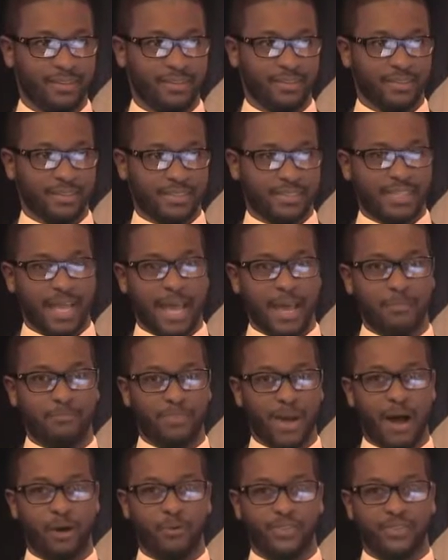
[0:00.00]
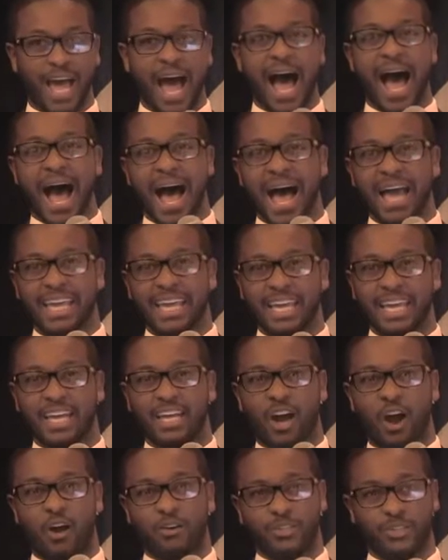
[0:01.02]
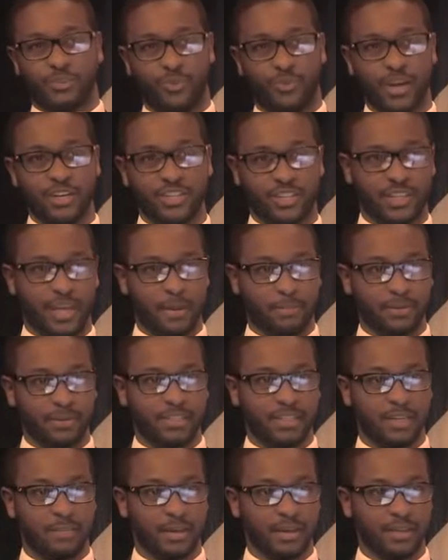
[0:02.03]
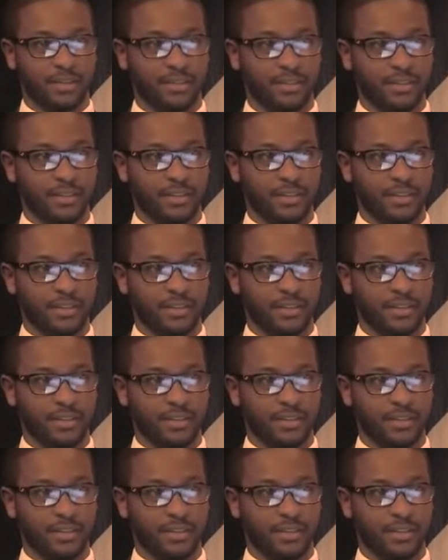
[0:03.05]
to stamp out the high incarceration epidemic,